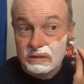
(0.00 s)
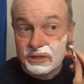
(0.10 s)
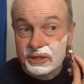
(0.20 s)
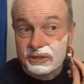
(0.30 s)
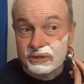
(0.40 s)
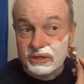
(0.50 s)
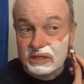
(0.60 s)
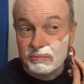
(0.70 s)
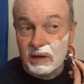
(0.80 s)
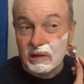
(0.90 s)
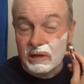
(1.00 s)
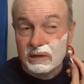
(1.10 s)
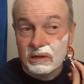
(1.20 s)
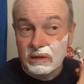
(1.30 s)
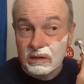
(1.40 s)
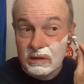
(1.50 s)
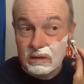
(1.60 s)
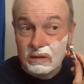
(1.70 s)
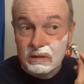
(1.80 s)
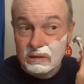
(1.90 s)
just to smell it,
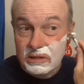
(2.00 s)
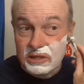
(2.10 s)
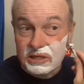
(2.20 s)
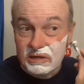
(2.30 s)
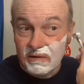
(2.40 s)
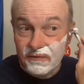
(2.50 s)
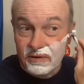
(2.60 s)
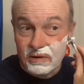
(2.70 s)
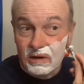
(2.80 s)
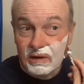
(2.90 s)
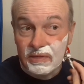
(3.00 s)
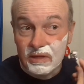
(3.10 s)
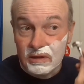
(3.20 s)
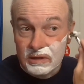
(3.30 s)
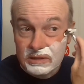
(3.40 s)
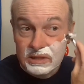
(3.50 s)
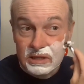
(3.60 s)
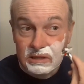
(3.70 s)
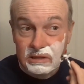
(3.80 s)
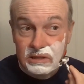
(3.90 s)
to sniff it on the
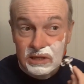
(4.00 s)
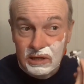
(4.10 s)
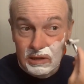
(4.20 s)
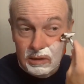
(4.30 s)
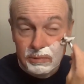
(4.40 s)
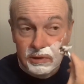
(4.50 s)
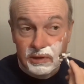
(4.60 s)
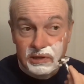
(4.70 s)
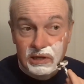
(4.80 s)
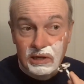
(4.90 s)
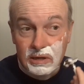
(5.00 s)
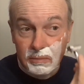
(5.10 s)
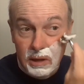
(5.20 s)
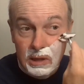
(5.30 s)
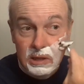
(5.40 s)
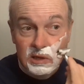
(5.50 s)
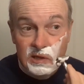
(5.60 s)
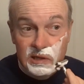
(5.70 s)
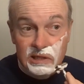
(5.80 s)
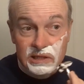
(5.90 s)
tub, in the tub,
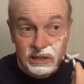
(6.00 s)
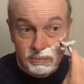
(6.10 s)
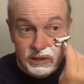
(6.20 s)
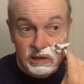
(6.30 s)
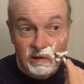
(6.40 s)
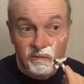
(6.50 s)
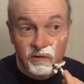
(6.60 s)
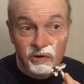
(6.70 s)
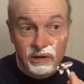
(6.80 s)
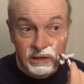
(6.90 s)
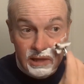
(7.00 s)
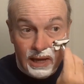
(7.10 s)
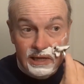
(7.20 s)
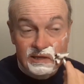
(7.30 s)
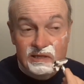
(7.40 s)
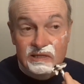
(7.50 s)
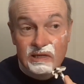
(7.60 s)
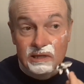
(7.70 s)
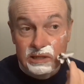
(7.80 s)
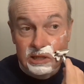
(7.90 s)
it seems like a very light
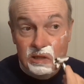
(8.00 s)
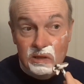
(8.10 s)
scent.